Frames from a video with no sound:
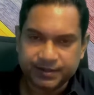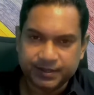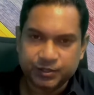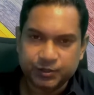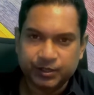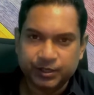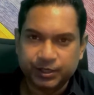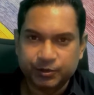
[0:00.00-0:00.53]
is
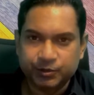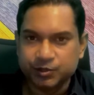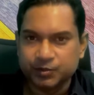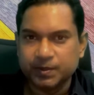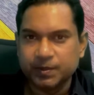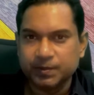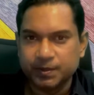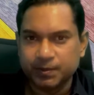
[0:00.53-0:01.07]
only used
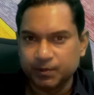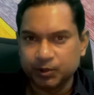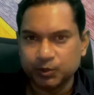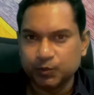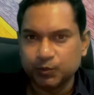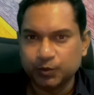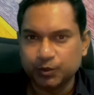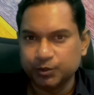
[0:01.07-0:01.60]
by people
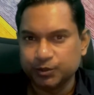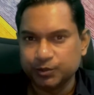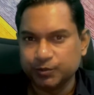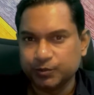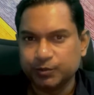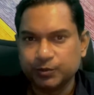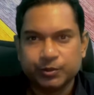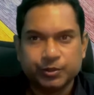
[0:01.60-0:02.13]
who want
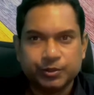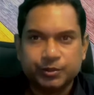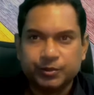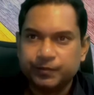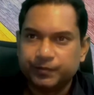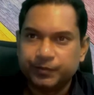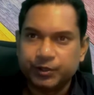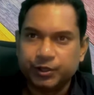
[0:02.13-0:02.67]
to,
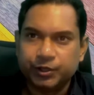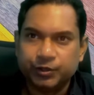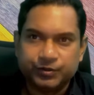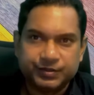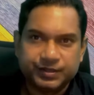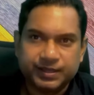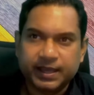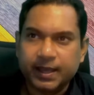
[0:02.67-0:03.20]

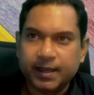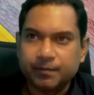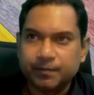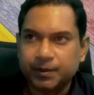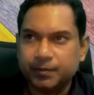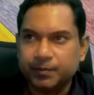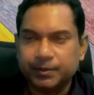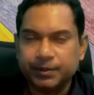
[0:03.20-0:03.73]
scam
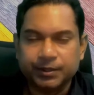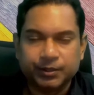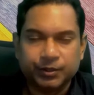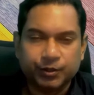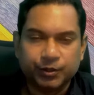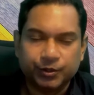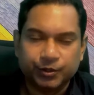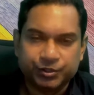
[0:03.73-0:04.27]
people
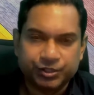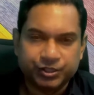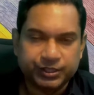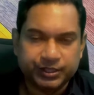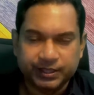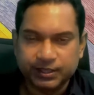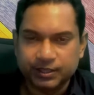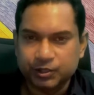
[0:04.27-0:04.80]
or
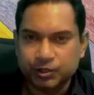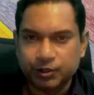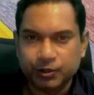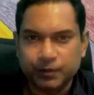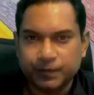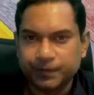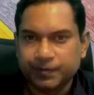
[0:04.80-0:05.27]
cheat or,